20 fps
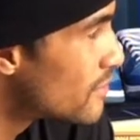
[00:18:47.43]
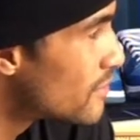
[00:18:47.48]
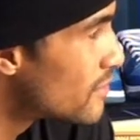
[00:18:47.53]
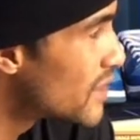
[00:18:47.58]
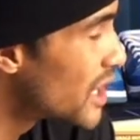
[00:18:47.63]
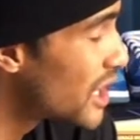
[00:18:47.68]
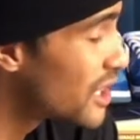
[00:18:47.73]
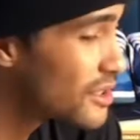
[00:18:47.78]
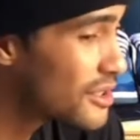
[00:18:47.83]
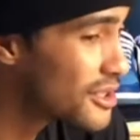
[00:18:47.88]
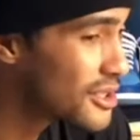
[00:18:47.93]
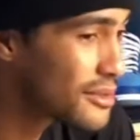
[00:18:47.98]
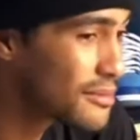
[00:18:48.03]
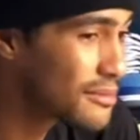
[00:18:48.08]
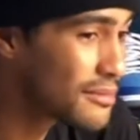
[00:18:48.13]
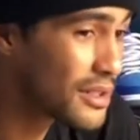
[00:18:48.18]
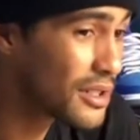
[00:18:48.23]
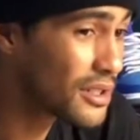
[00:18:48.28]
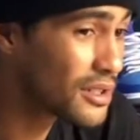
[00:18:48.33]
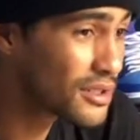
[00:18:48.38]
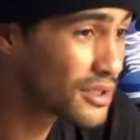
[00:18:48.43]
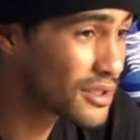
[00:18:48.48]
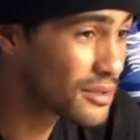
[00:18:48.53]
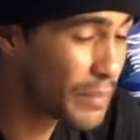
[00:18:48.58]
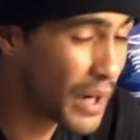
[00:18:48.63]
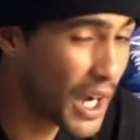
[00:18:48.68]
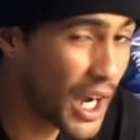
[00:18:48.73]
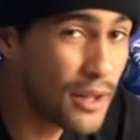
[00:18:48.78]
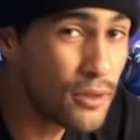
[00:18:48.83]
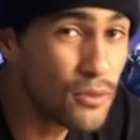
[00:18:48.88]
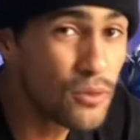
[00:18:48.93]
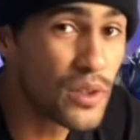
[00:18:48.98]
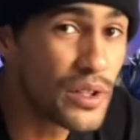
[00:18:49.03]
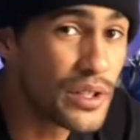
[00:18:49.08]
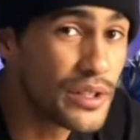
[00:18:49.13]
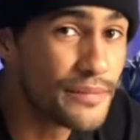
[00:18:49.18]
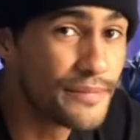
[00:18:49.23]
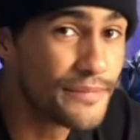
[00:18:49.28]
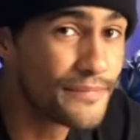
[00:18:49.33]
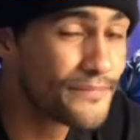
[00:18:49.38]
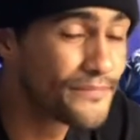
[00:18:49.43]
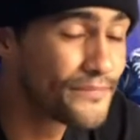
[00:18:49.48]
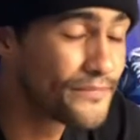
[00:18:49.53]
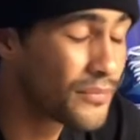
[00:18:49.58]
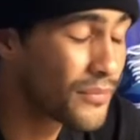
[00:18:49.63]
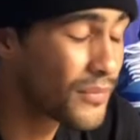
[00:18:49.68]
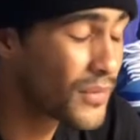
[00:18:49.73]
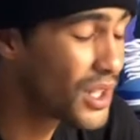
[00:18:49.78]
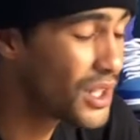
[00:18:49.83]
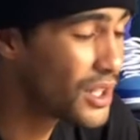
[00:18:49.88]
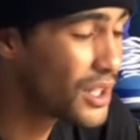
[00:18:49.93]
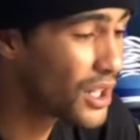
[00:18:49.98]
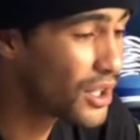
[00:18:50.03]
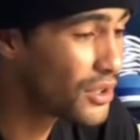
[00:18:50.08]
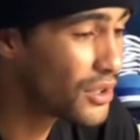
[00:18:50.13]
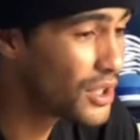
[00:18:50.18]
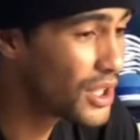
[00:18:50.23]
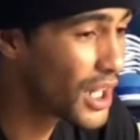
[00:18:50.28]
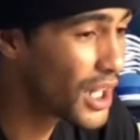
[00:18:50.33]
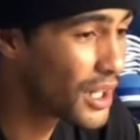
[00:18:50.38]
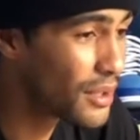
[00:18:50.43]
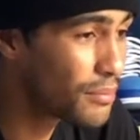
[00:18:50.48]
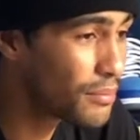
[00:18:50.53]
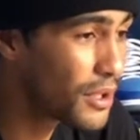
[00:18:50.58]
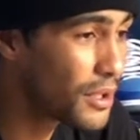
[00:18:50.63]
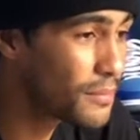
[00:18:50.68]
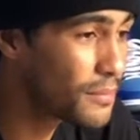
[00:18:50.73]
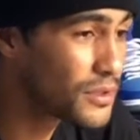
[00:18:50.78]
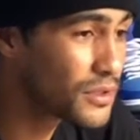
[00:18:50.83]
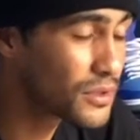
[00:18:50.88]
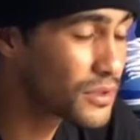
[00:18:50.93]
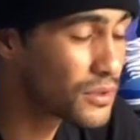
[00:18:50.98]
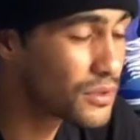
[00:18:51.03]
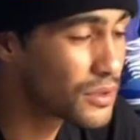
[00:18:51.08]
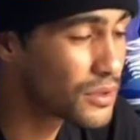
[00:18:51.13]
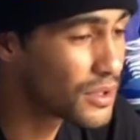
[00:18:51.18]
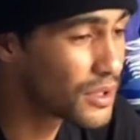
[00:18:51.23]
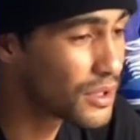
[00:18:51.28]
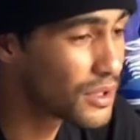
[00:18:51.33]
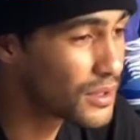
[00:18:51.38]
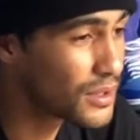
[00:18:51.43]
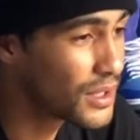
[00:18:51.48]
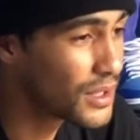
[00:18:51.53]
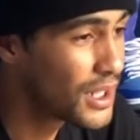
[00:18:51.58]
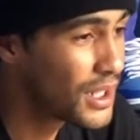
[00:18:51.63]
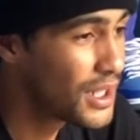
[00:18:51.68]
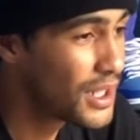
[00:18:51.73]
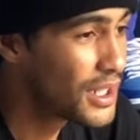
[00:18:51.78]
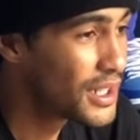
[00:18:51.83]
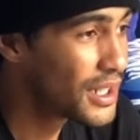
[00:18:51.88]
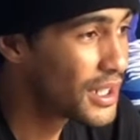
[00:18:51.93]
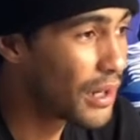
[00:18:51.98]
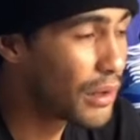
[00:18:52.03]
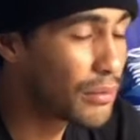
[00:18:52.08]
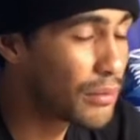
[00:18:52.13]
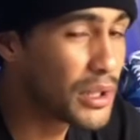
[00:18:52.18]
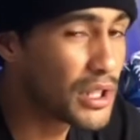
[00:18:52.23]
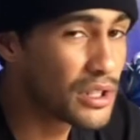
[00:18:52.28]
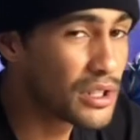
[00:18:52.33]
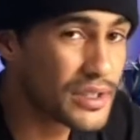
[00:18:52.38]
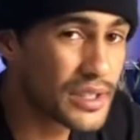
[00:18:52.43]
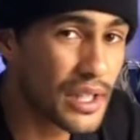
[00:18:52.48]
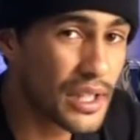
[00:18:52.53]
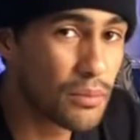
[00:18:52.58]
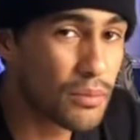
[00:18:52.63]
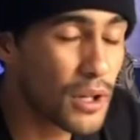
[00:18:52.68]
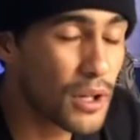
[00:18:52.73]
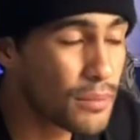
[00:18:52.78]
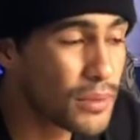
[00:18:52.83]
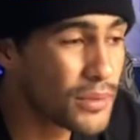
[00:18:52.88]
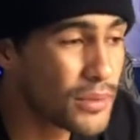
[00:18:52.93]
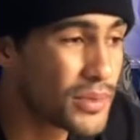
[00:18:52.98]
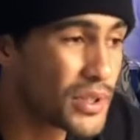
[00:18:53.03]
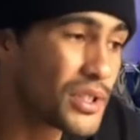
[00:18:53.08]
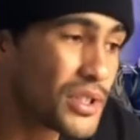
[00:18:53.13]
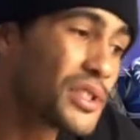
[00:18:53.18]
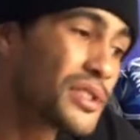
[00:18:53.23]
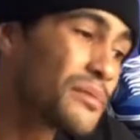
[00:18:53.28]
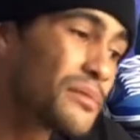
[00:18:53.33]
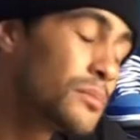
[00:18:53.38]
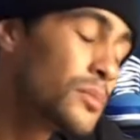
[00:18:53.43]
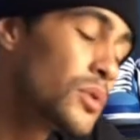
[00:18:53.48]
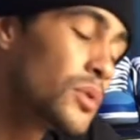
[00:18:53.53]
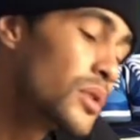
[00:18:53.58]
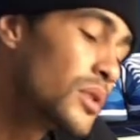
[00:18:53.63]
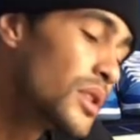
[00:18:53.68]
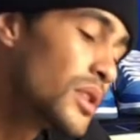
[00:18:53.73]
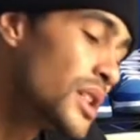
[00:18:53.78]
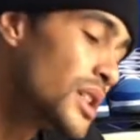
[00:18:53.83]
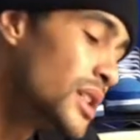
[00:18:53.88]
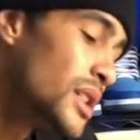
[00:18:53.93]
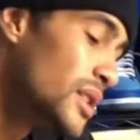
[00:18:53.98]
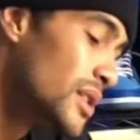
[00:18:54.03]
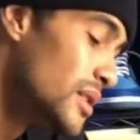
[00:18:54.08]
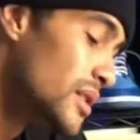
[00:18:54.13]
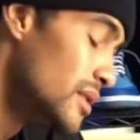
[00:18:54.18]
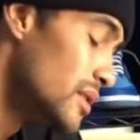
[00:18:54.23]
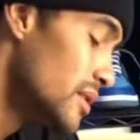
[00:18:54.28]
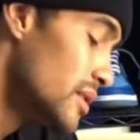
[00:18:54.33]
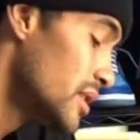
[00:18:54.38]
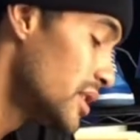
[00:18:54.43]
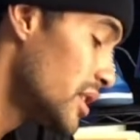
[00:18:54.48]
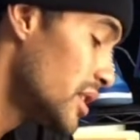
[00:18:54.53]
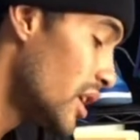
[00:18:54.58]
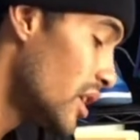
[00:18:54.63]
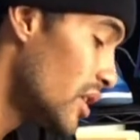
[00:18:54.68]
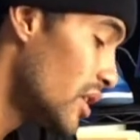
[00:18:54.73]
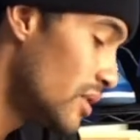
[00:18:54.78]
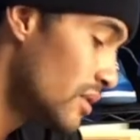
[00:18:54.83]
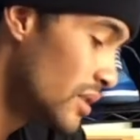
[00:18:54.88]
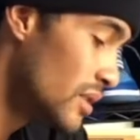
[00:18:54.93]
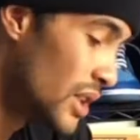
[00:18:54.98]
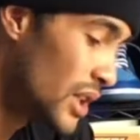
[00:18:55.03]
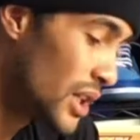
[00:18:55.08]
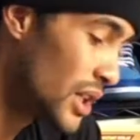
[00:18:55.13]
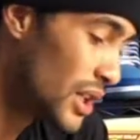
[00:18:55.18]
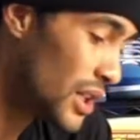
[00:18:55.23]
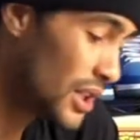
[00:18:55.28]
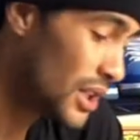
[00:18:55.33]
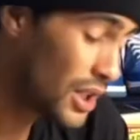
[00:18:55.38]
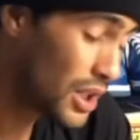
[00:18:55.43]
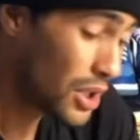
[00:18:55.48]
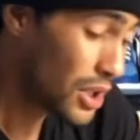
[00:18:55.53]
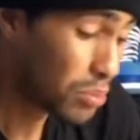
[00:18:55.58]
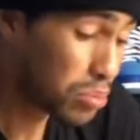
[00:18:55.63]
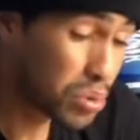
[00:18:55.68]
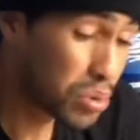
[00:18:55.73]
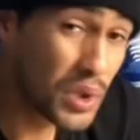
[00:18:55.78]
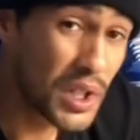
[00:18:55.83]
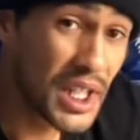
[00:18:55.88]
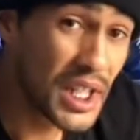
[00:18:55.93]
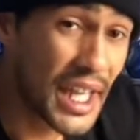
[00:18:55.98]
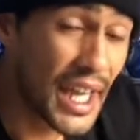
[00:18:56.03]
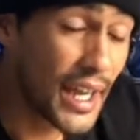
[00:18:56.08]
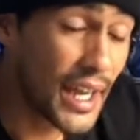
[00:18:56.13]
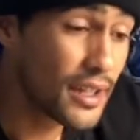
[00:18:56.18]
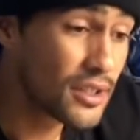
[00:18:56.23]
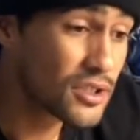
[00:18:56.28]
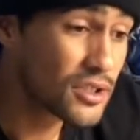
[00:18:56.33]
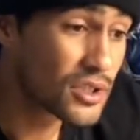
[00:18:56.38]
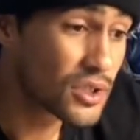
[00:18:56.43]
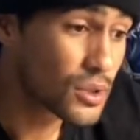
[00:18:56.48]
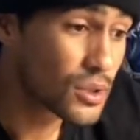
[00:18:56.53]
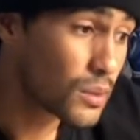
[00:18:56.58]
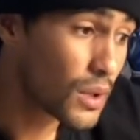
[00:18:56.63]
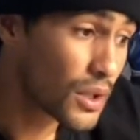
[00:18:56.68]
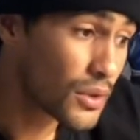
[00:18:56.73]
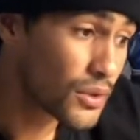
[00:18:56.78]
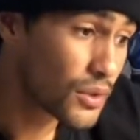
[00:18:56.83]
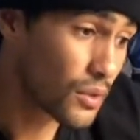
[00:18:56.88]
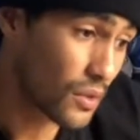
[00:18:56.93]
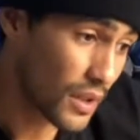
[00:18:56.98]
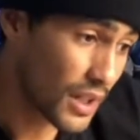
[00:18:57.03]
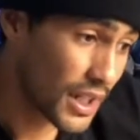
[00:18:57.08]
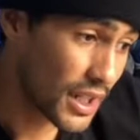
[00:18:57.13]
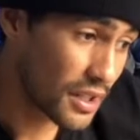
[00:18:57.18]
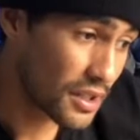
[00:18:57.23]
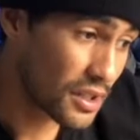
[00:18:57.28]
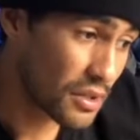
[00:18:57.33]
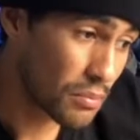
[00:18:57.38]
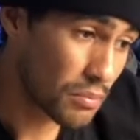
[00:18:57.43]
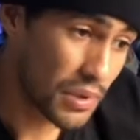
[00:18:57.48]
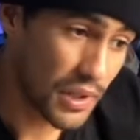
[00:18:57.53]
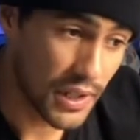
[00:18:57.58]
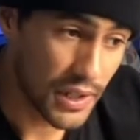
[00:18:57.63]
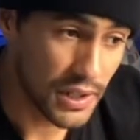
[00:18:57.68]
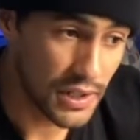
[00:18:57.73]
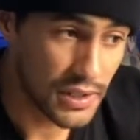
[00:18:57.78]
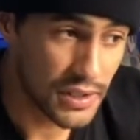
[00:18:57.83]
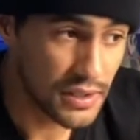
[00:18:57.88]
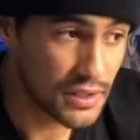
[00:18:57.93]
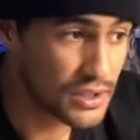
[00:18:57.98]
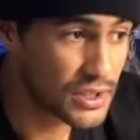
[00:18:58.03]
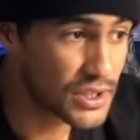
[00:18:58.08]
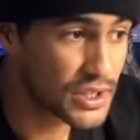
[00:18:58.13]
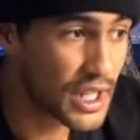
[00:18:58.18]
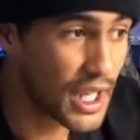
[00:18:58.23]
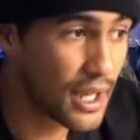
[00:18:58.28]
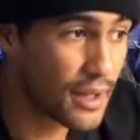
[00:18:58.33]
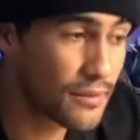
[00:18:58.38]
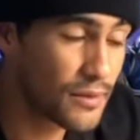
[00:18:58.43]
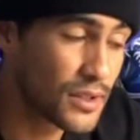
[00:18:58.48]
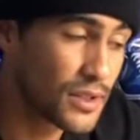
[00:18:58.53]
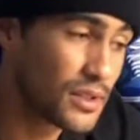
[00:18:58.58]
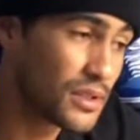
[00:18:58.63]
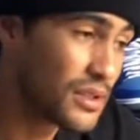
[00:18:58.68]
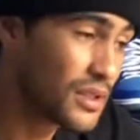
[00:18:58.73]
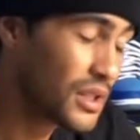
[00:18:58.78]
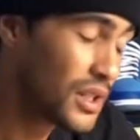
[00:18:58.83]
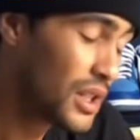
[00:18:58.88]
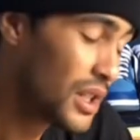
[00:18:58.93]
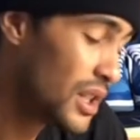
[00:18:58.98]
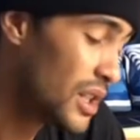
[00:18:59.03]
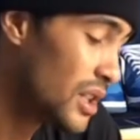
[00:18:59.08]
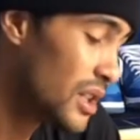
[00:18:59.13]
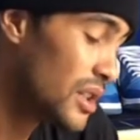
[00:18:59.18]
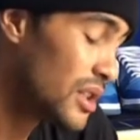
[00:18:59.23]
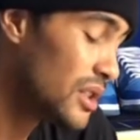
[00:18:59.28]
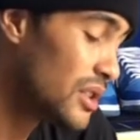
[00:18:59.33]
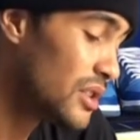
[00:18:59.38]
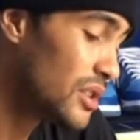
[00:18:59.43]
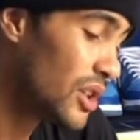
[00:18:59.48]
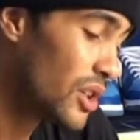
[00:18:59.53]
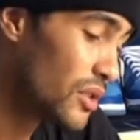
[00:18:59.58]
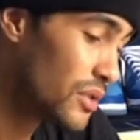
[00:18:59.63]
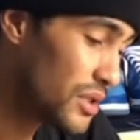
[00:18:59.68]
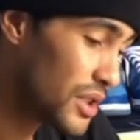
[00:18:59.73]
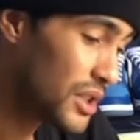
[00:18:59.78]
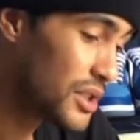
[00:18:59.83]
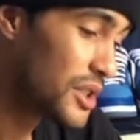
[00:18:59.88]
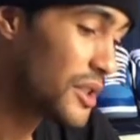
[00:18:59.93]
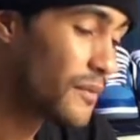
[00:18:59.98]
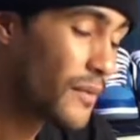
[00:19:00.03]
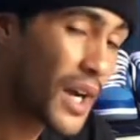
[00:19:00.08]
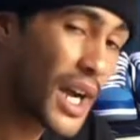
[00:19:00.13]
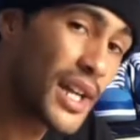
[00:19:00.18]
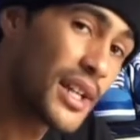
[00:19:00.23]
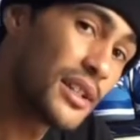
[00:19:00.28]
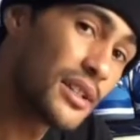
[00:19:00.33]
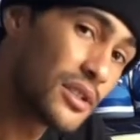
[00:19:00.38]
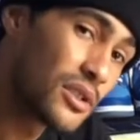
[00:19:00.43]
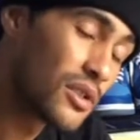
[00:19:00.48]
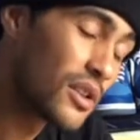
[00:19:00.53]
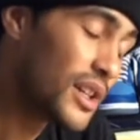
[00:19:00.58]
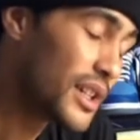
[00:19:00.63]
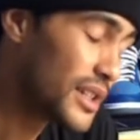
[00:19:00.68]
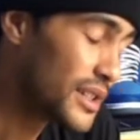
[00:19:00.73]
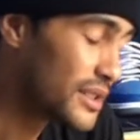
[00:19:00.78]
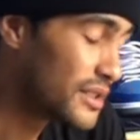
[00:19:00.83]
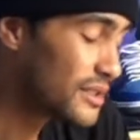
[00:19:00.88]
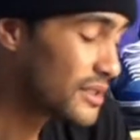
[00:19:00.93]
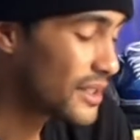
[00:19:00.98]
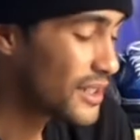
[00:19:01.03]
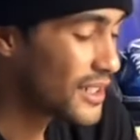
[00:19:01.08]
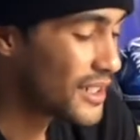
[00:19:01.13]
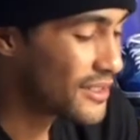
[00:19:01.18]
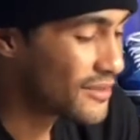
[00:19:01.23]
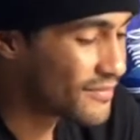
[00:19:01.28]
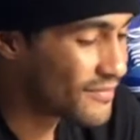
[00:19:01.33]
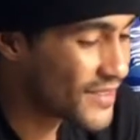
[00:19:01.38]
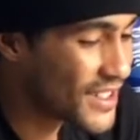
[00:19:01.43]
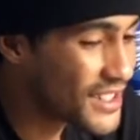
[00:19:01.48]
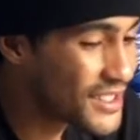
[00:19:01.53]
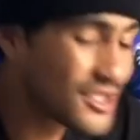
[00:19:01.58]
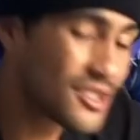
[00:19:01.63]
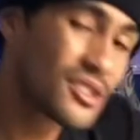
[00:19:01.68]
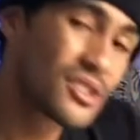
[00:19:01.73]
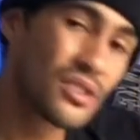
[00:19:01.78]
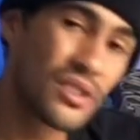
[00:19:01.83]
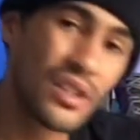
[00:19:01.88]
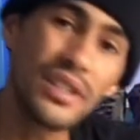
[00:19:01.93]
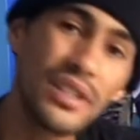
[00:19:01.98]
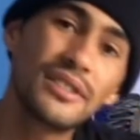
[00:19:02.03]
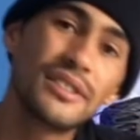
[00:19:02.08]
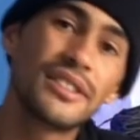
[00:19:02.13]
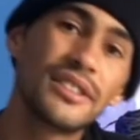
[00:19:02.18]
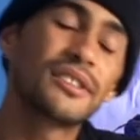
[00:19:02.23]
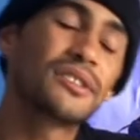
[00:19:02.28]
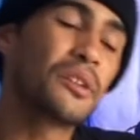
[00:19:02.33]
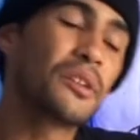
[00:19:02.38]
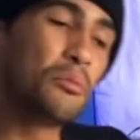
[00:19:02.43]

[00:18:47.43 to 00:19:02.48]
then there's Pinewood. You know, you got preppy school, or I don't mean to say preppy, but just more, you know, pre-K to 12th grade compared to just having, you know, divided grades. It's just crazy. It's a